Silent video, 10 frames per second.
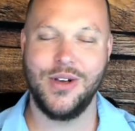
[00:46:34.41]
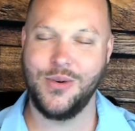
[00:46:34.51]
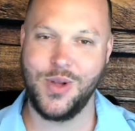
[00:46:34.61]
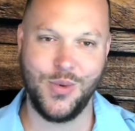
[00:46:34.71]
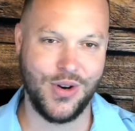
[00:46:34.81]

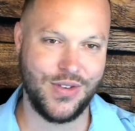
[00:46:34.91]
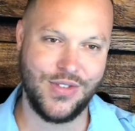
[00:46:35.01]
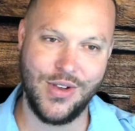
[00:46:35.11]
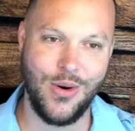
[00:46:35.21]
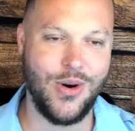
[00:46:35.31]
We work
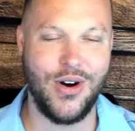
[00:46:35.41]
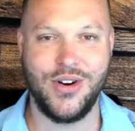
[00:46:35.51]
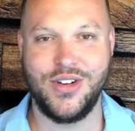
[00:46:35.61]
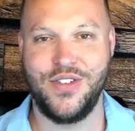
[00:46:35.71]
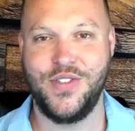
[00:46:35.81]
so
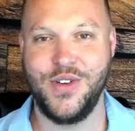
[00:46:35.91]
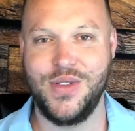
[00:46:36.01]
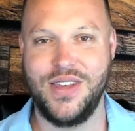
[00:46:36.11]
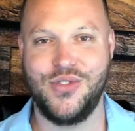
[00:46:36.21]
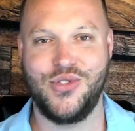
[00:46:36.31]
hard to fill
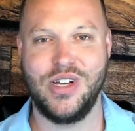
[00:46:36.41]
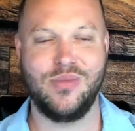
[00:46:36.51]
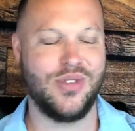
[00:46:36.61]
these trips